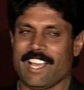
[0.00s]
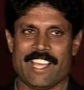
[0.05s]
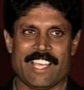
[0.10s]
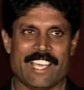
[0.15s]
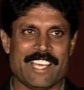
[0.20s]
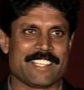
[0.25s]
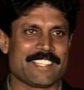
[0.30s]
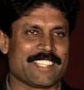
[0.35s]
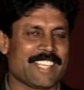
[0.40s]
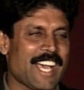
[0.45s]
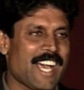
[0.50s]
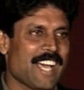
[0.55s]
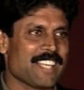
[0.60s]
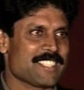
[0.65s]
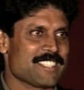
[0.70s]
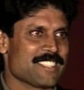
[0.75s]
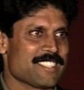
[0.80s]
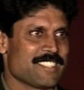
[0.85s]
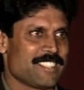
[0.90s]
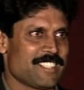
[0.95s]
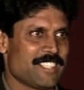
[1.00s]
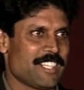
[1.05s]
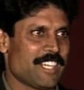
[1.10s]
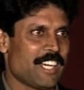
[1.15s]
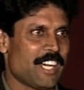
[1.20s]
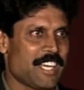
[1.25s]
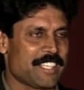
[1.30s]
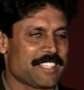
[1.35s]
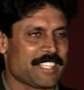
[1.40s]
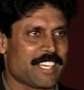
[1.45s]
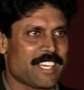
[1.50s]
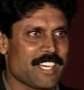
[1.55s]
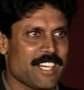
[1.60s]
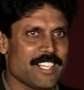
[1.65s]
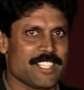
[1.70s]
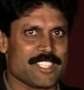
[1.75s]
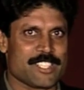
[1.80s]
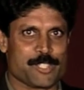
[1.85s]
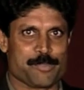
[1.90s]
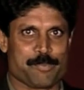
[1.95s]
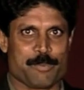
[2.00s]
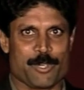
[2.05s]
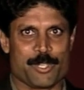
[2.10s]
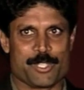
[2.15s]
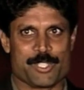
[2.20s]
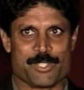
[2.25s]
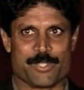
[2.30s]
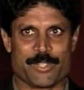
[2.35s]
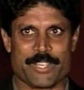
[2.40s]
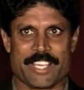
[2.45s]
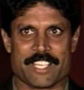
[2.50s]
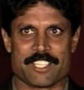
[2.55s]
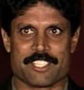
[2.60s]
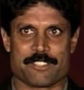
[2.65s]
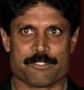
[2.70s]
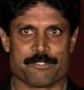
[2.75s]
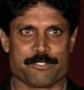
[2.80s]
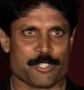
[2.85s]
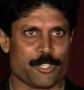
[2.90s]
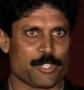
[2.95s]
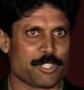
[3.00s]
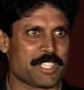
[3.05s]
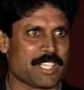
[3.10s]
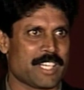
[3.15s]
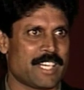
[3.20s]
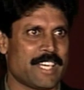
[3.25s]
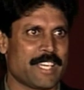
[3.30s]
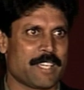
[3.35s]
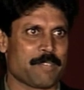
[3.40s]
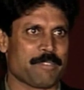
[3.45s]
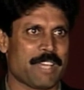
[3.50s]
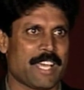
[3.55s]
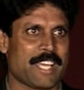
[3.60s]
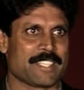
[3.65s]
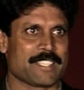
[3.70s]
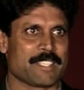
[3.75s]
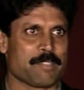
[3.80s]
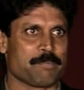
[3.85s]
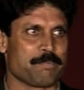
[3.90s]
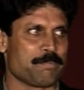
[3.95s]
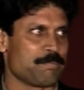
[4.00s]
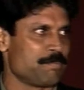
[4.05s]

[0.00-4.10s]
In that, the girls supposed to hit 4 times and the